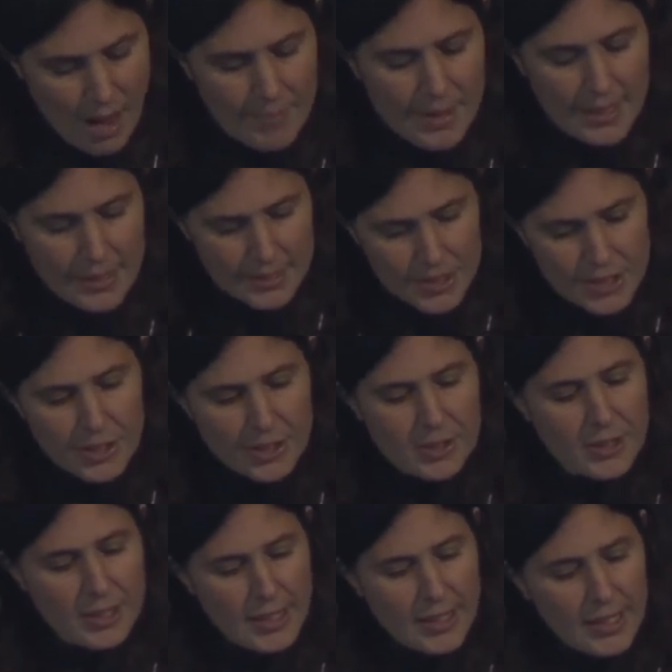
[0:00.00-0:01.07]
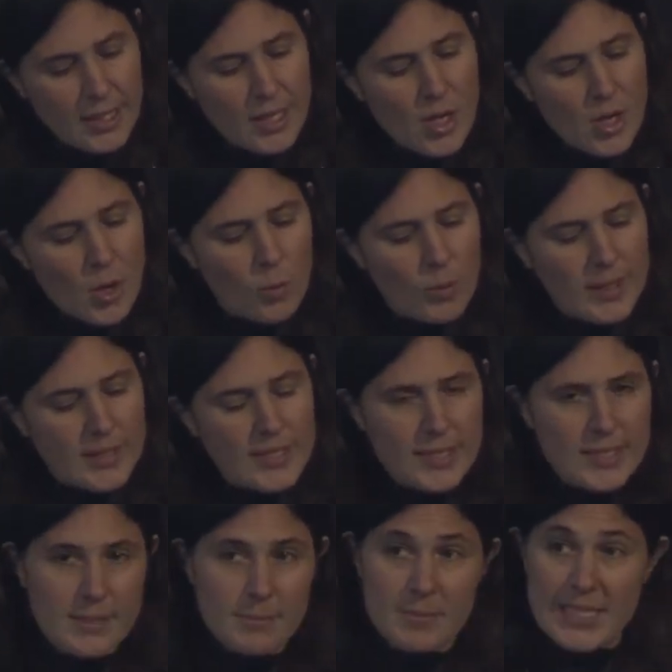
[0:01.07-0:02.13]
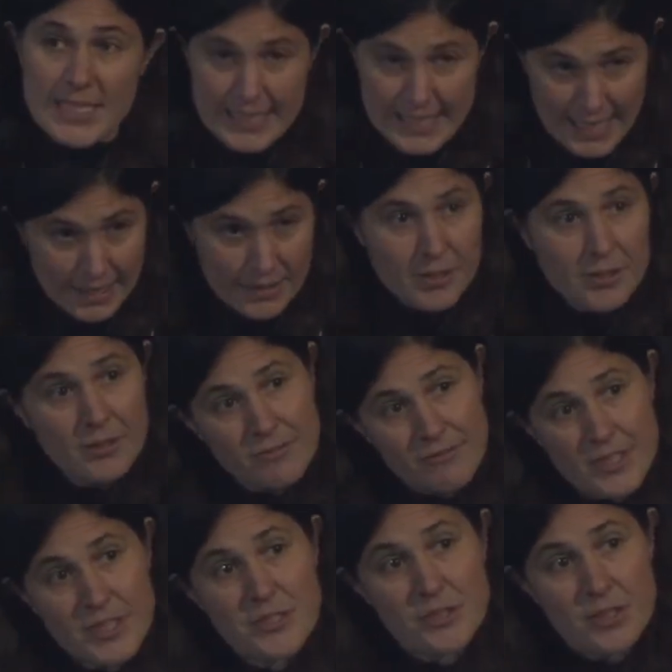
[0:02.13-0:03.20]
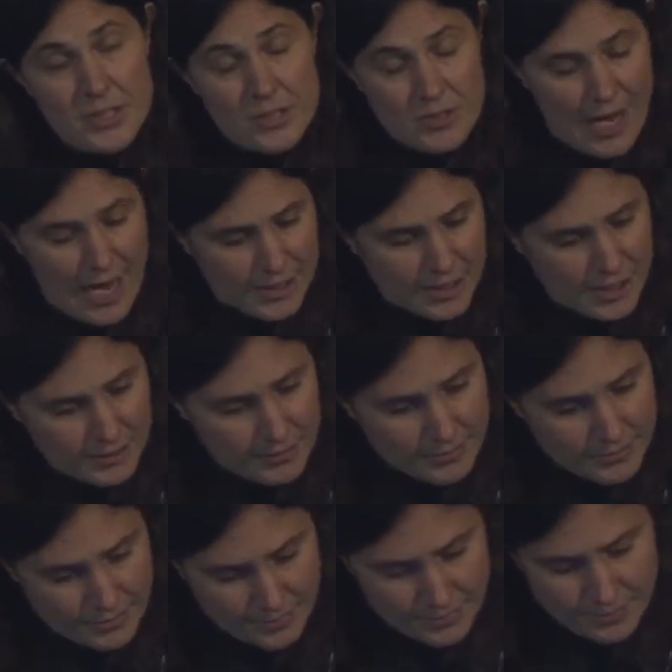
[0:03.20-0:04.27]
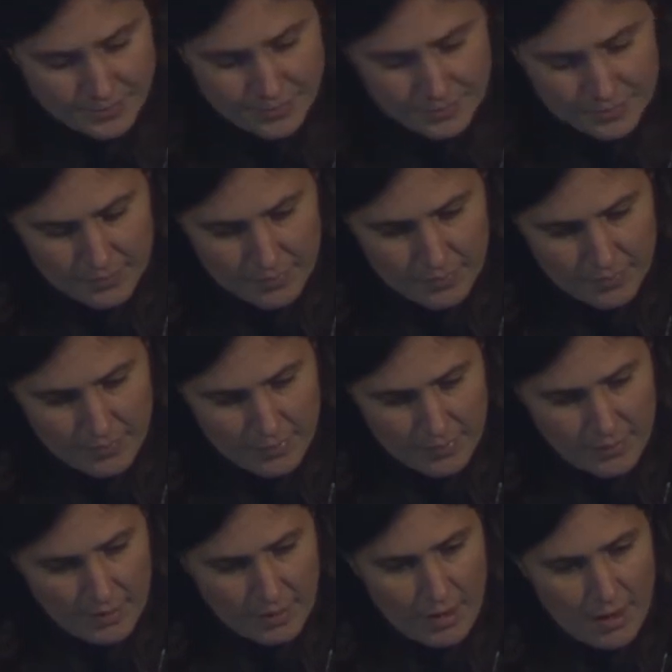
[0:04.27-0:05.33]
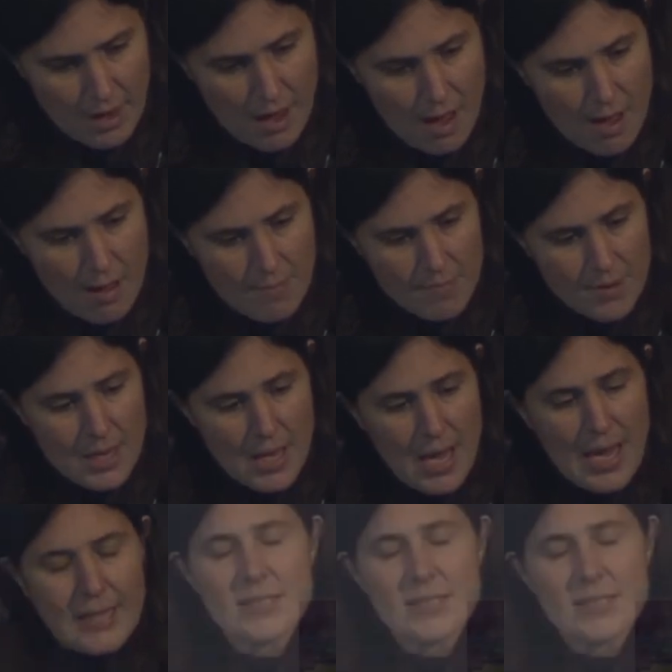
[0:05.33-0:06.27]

Internally, we did some standard feature extraction and